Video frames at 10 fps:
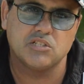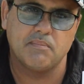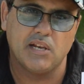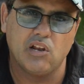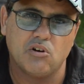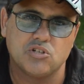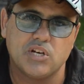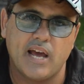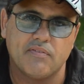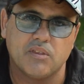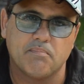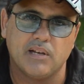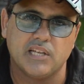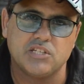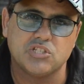to be lodged at the
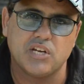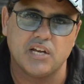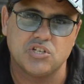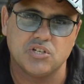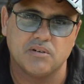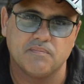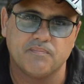police station.